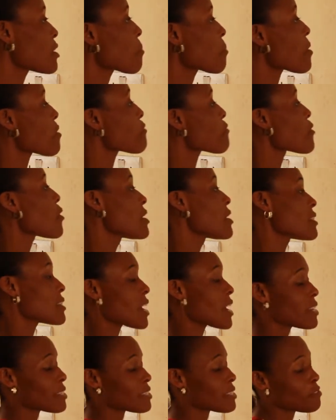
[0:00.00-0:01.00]
Number 4 is
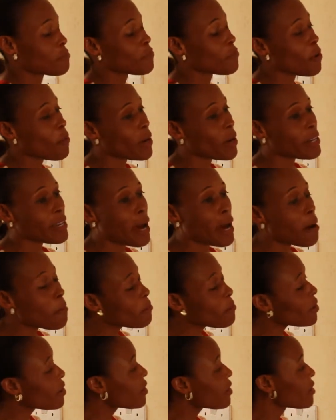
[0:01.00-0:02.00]
asking for one
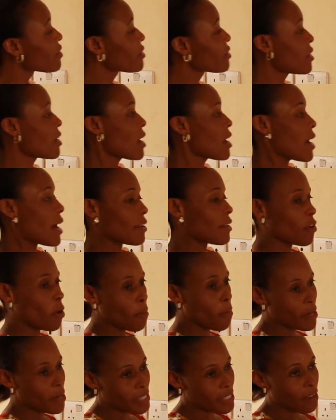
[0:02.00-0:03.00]
number. And
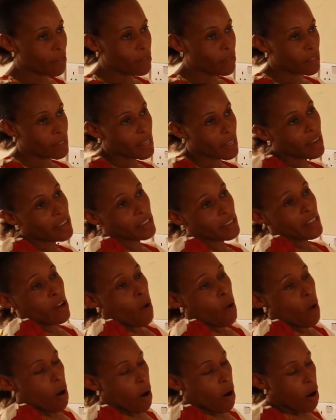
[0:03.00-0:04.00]
number 7 says,
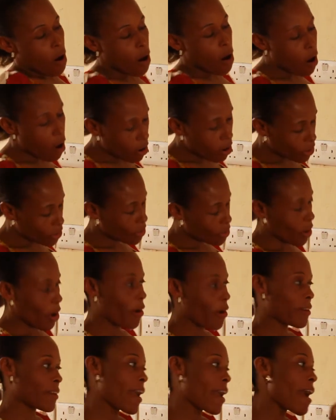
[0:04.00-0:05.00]

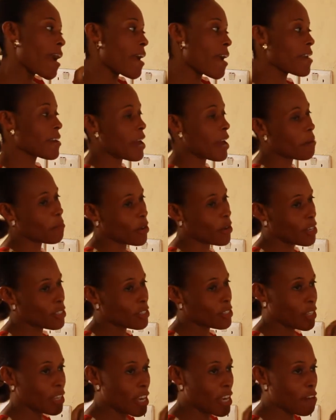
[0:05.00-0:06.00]
okay, I'm
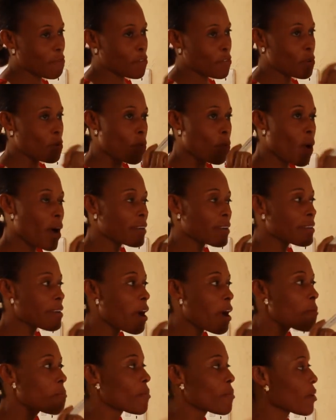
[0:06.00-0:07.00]
going to give you one
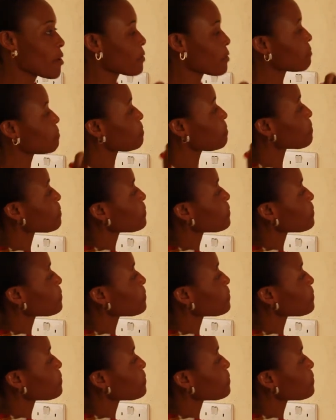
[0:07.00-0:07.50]
number.